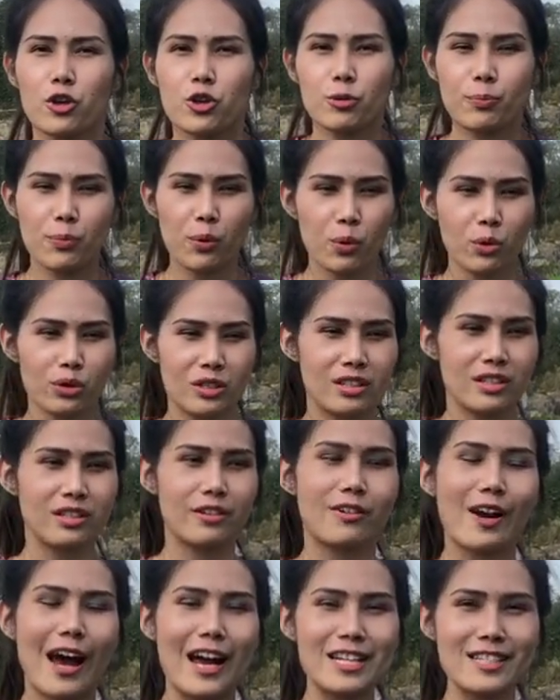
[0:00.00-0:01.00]
you put
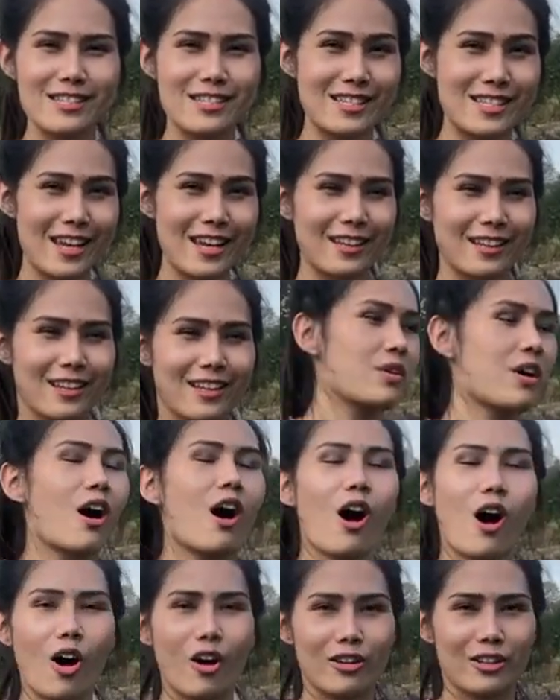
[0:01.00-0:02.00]
the rice seed
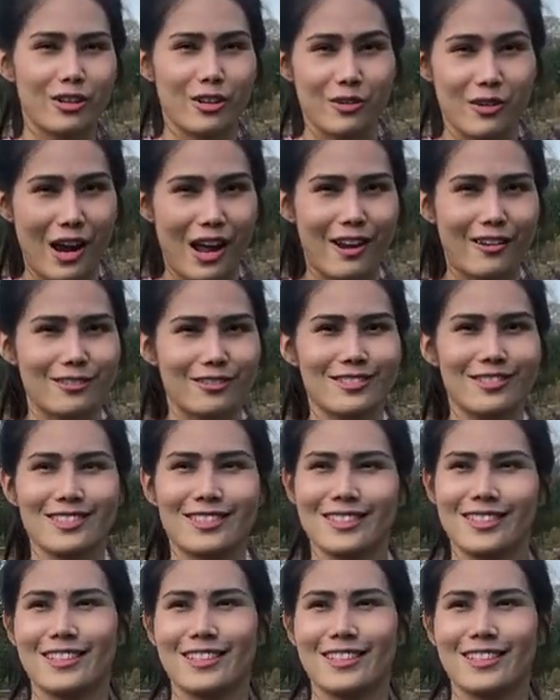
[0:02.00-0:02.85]
on the ground.